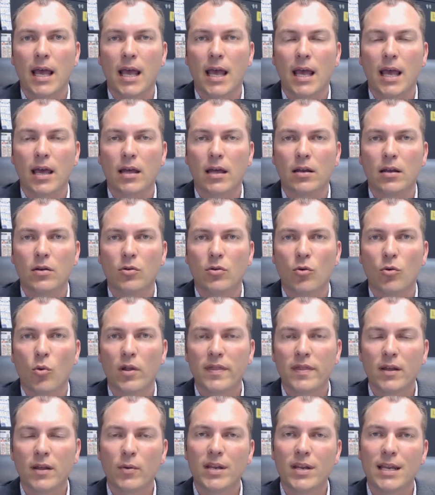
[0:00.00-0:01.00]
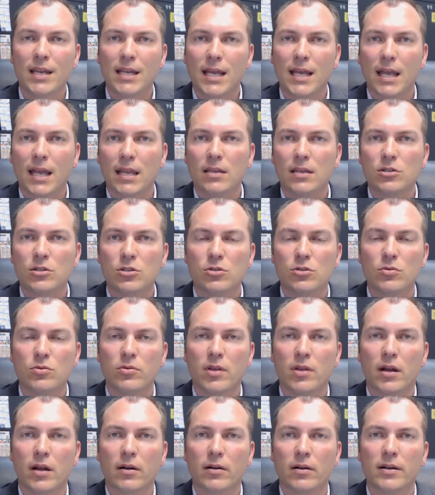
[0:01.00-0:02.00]
And the one thing we didn't get
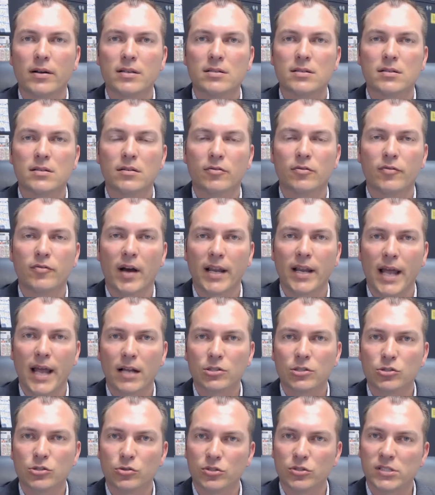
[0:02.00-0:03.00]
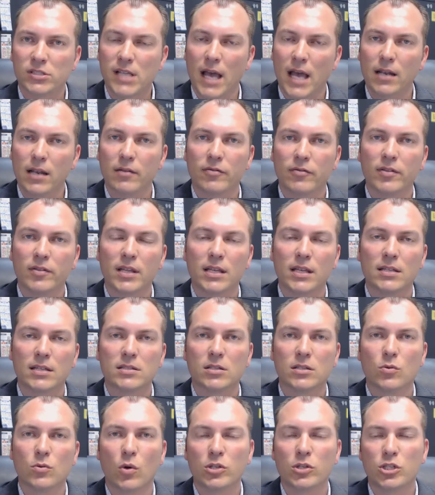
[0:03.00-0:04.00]
into there is the financial side of
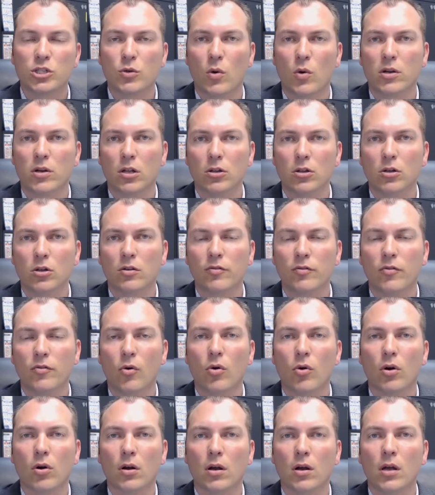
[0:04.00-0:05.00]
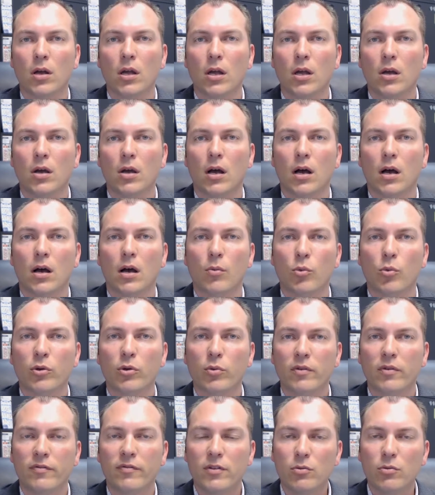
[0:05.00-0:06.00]
things and what you want to look for
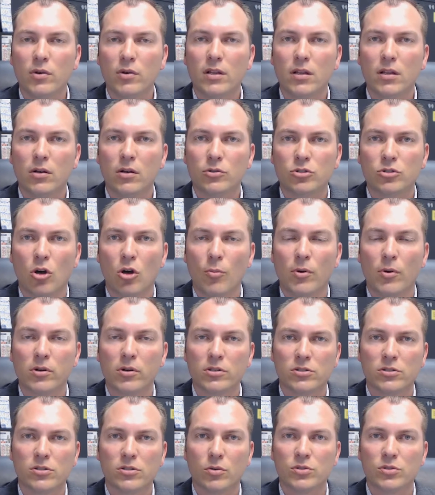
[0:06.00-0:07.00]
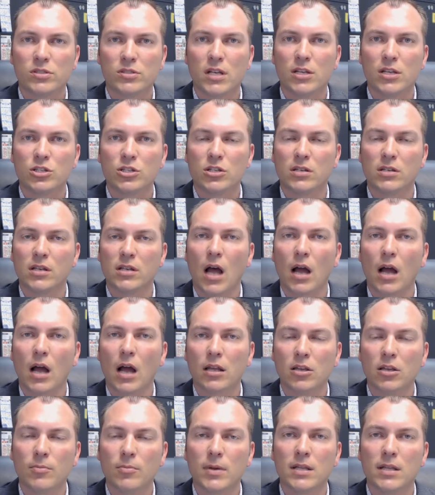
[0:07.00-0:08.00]
when reviewing those homeowners association
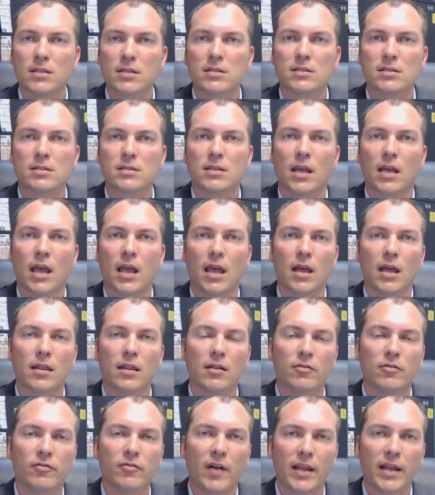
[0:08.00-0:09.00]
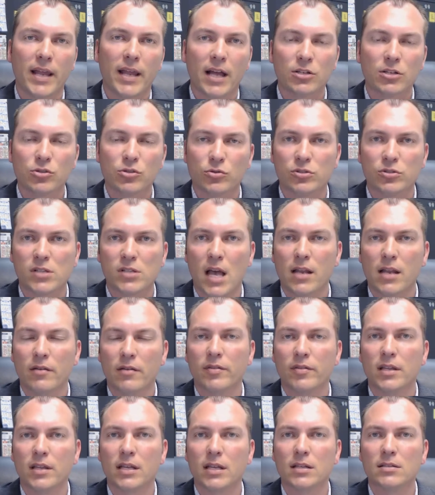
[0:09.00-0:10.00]
documents and the financial side of
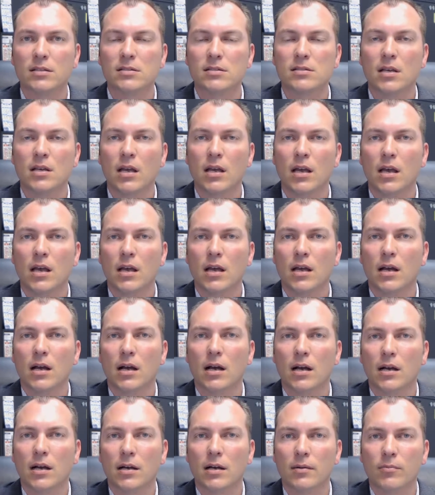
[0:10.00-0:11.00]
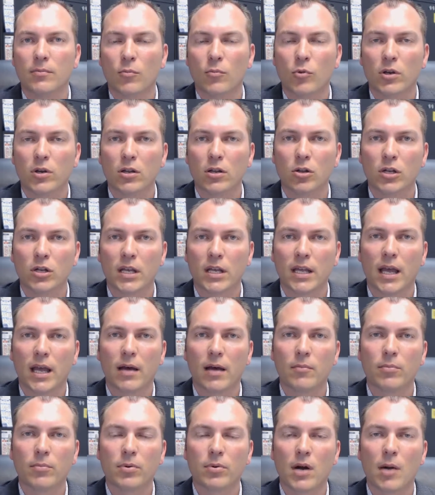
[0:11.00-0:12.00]
things when looking
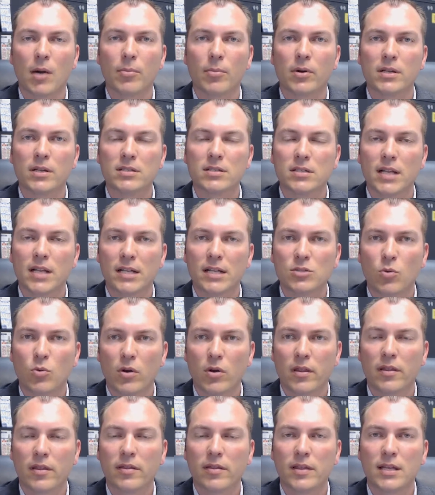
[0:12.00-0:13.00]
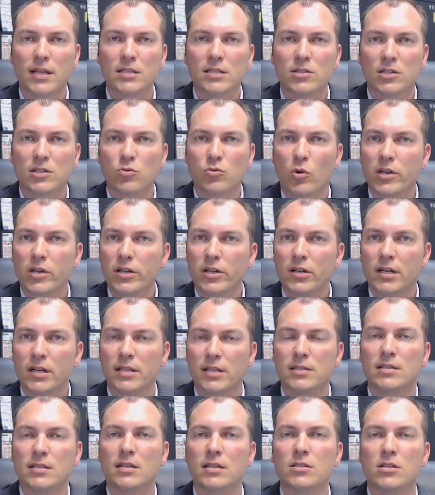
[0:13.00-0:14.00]
at properties. And that's one of the things, that's one of your
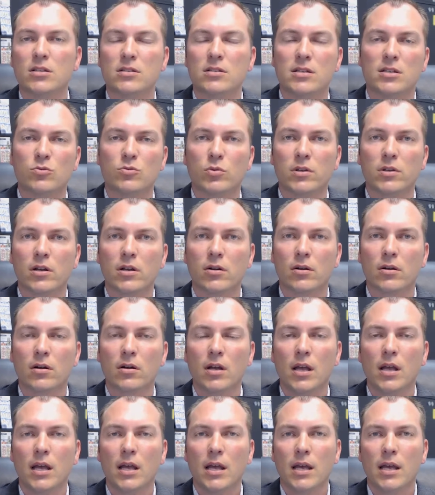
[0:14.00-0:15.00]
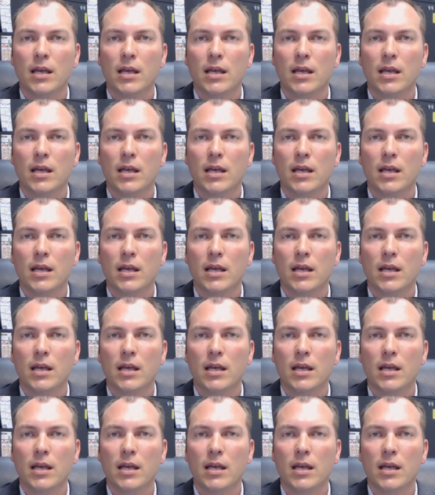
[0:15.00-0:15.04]
contingencies when you're